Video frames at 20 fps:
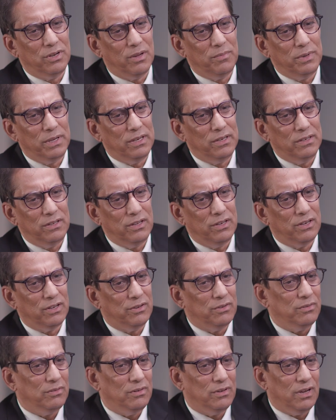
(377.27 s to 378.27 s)
I mean,
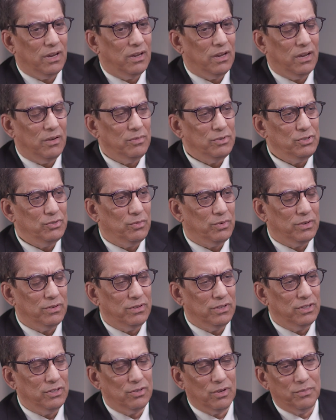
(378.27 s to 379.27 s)
I was one of
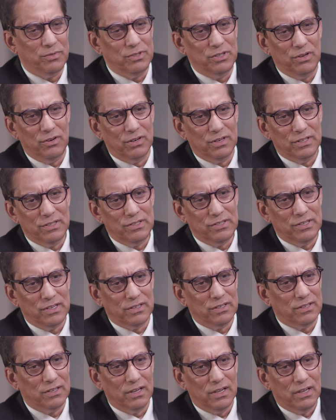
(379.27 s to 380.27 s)
the top students,
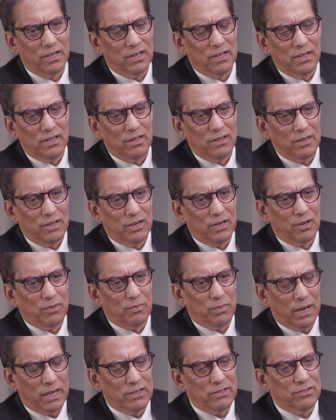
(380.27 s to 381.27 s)
and
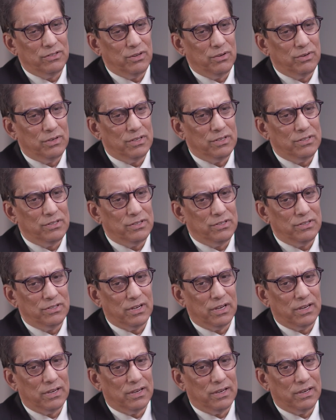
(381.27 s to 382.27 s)
black students
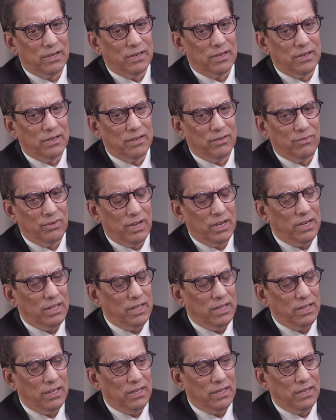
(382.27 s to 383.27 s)

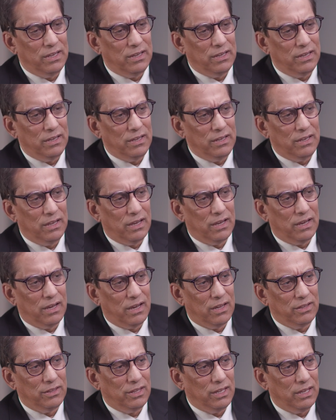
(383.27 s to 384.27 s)
really,
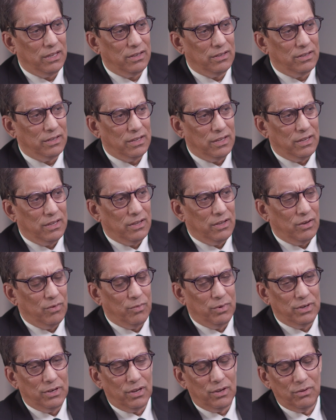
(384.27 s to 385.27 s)
I think,
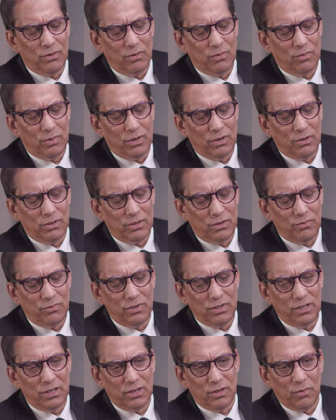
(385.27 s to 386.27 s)
were no
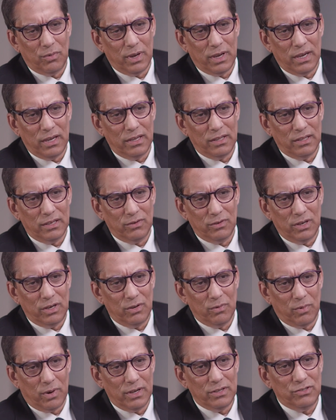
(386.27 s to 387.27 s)
different in a way than any
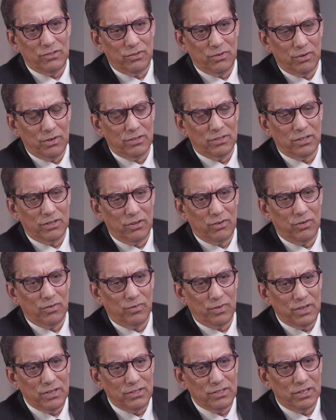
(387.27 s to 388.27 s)
white students at the
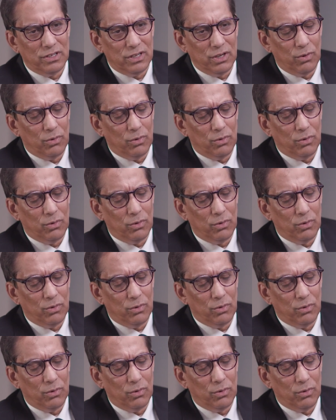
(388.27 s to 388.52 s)
university.